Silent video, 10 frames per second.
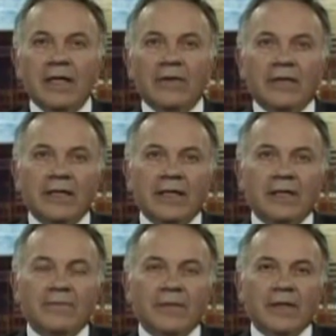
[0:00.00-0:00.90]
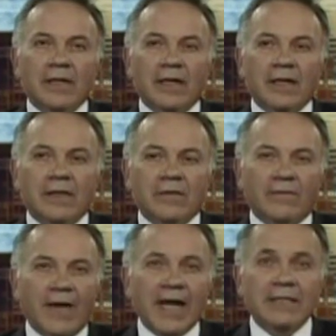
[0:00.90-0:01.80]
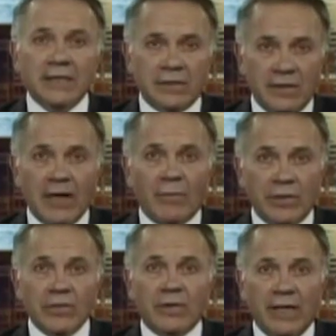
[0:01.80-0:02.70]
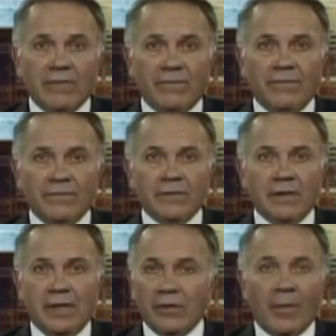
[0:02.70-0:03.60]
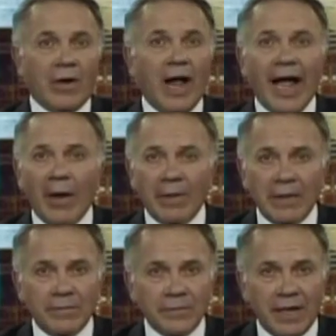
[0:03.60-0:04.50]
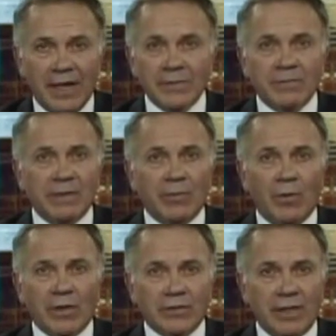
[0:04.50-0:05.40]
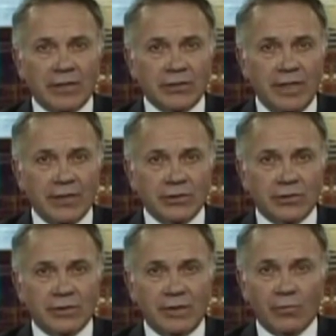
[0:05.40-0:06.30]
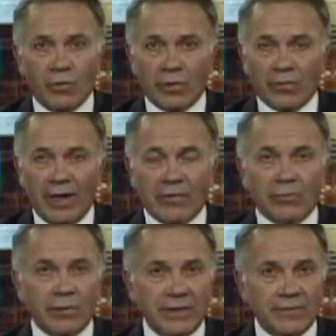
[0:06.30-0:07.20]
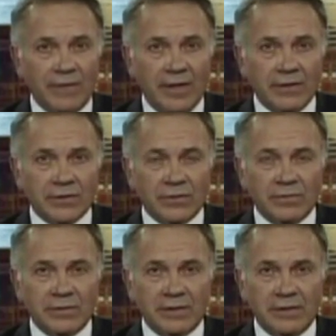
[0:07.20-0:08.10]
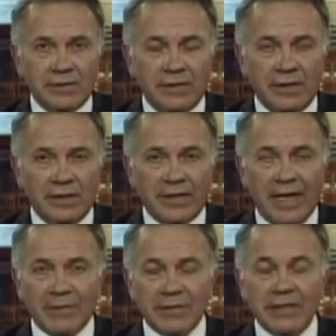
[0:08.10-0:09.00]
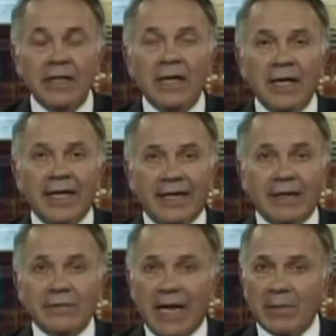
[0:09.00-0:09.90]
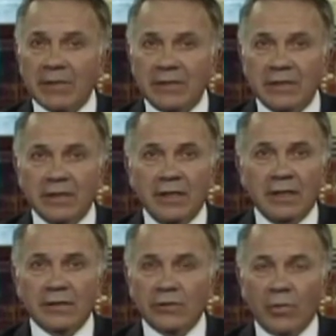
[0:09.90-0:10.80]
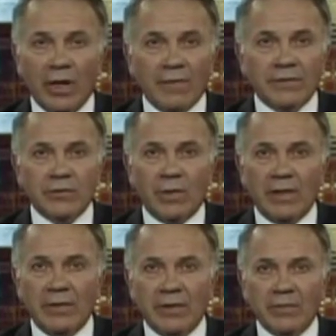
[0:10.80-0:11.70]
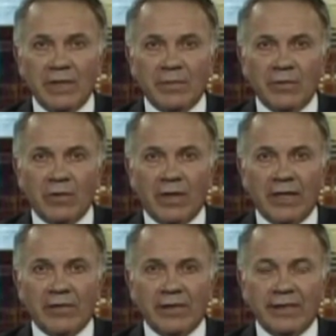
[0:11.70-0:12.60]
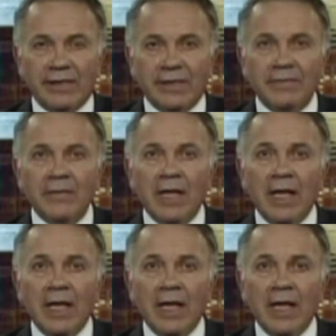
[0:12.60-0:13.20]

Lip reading: the fact is that we do give, no matter how many times people want to try to change the word around or redefine the term amnesty, it gives amnesty to 12 to 20 million people who are here illegally.